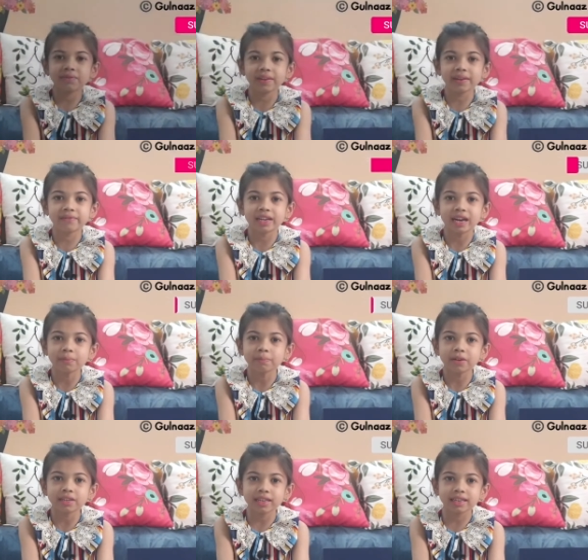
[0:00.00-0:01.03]
we've done
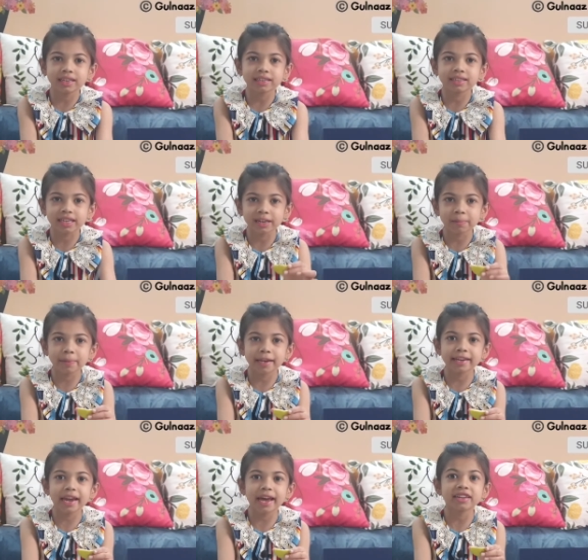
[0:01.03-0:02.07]
putting the zinc
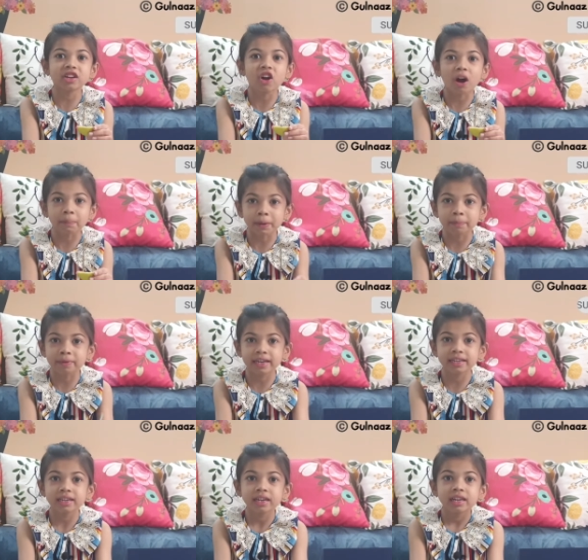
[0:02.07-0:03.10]
plate and the copper
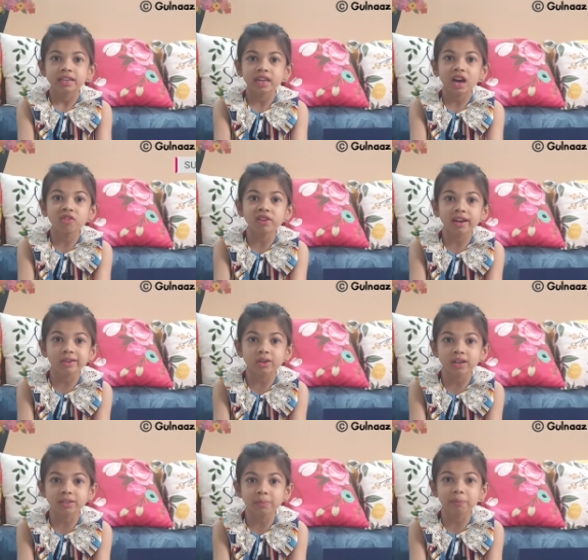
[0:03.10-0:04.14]
plate, now we are
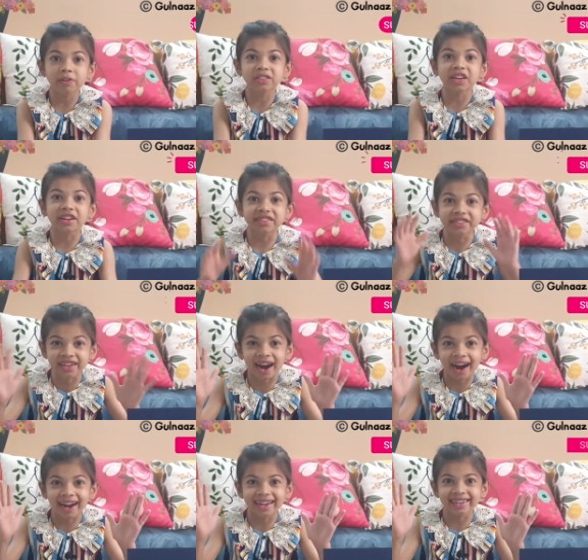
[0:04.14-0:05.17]
going to put the
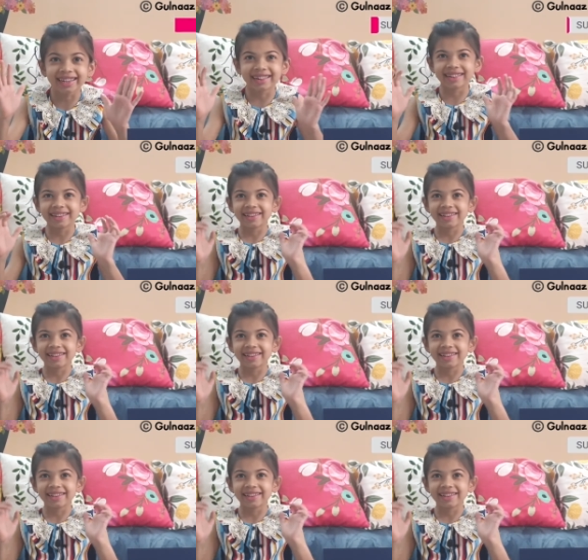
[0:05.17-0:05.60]
dial.